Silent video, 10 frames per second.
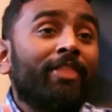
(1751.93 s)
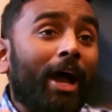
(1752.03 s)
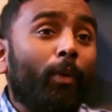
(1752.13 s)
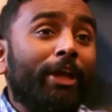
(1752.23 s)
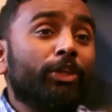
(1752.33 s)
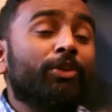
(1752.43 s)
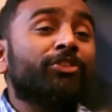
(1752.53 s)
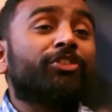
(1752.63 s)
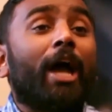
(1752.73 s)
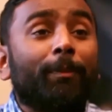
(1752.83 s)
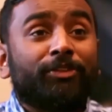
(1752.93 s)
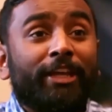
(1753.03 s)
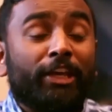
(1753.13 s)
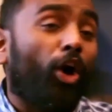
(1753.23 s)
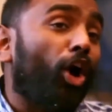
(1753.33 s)
That way you can stay up to
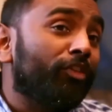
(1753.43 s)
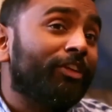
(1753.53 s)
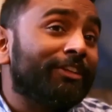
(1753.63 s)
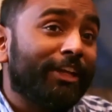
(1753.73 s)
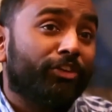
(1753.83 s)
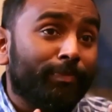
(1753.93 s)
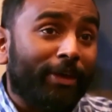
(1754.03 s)
date in all of our latest